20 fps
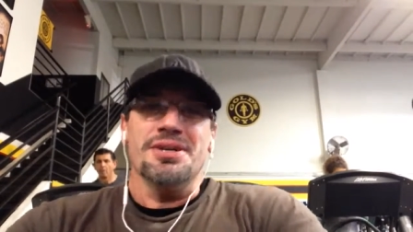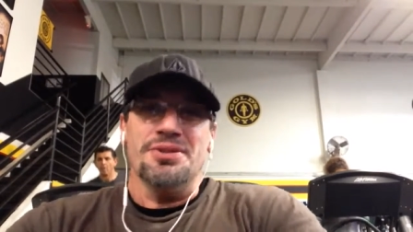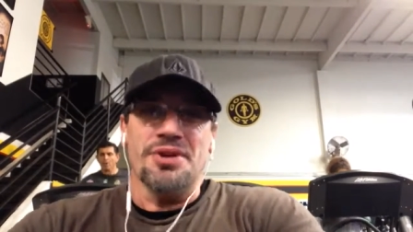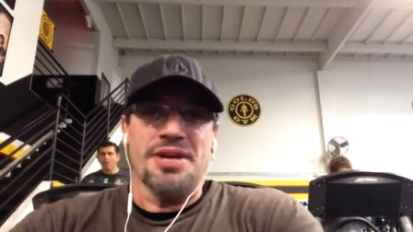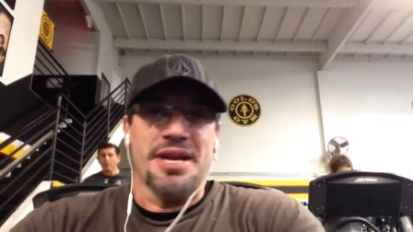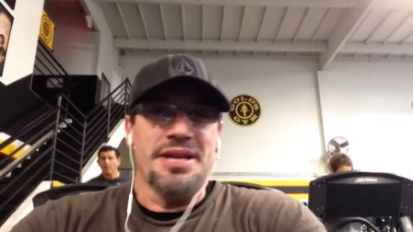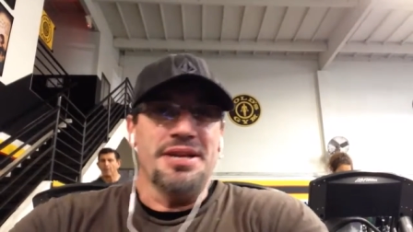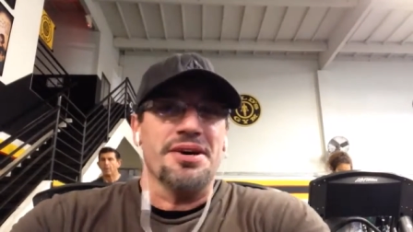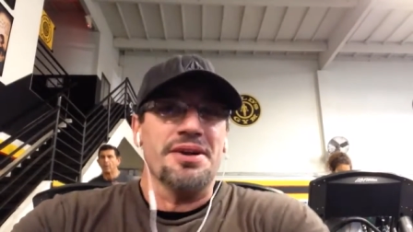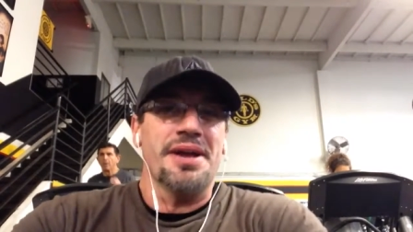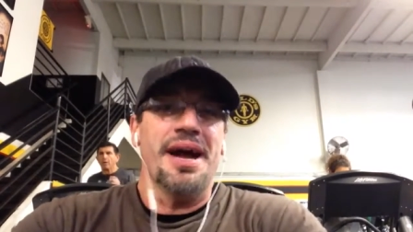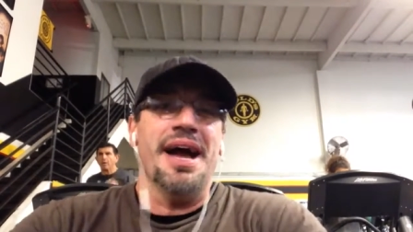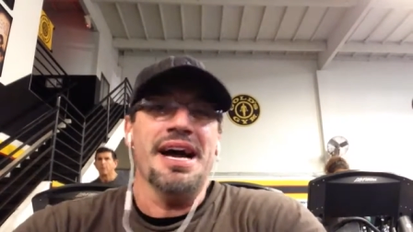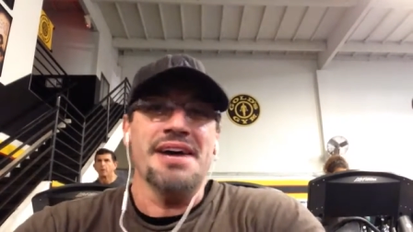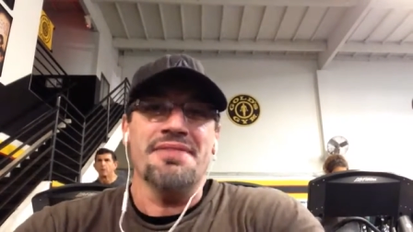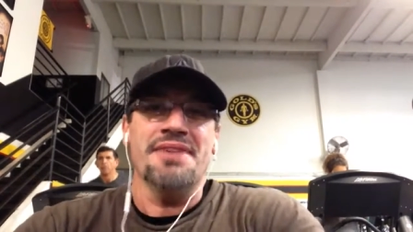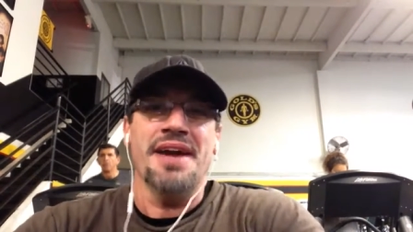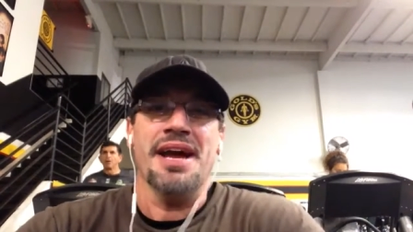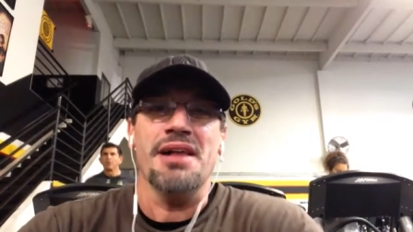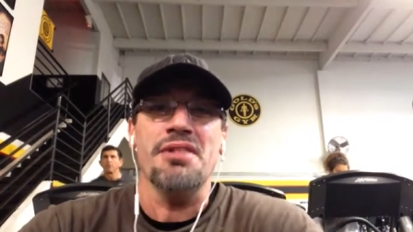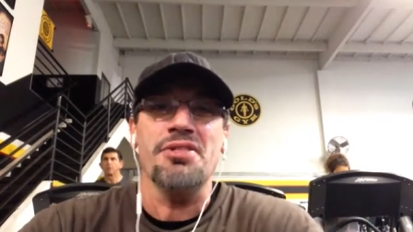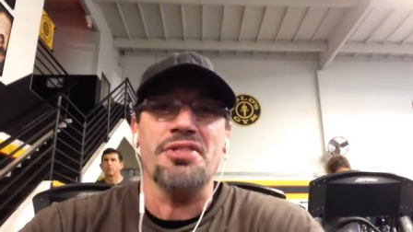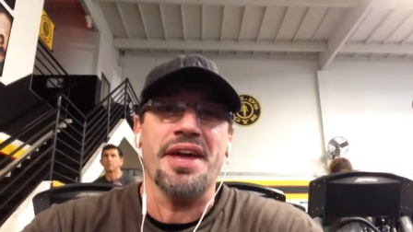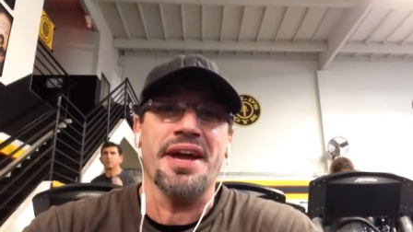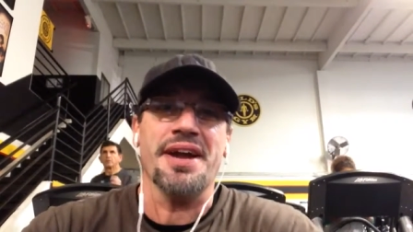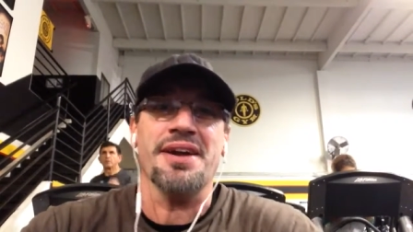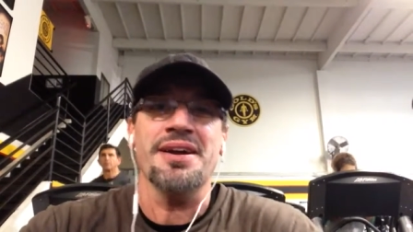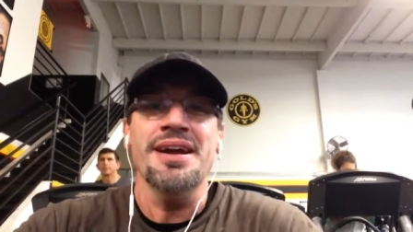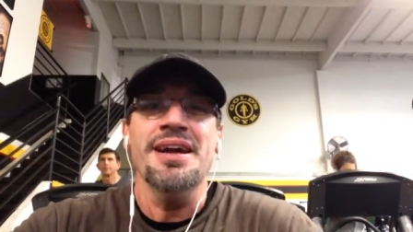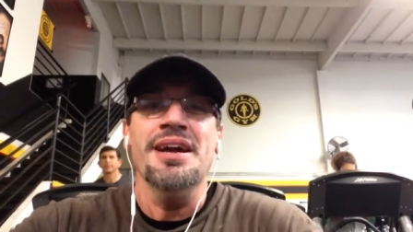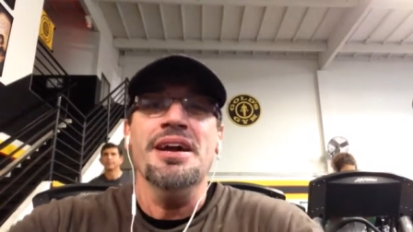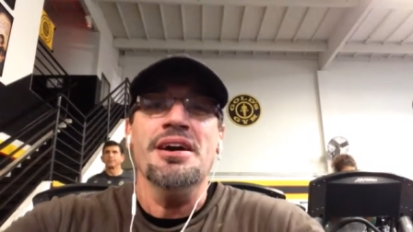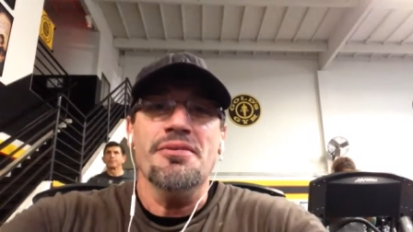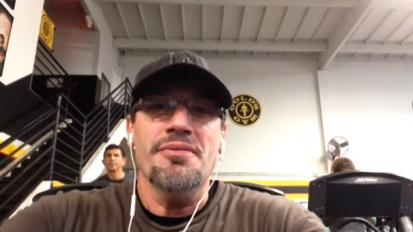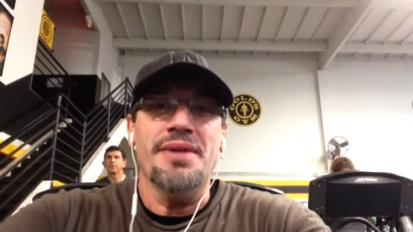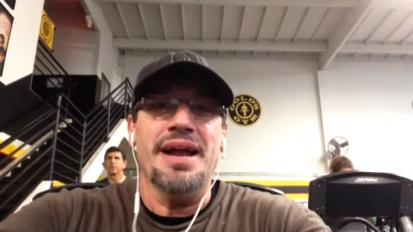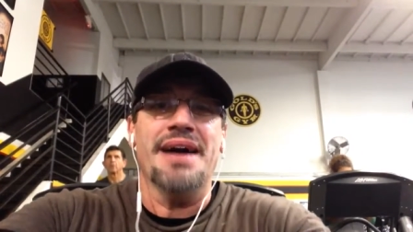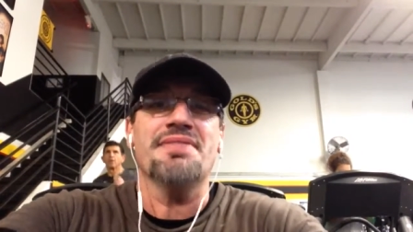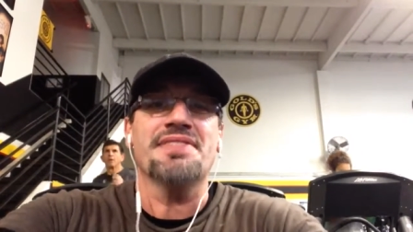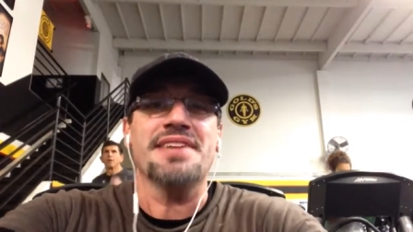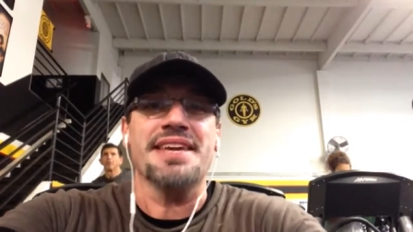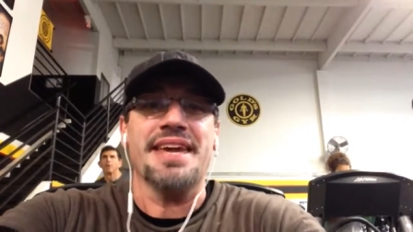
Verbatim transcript: you cannot have healthcare without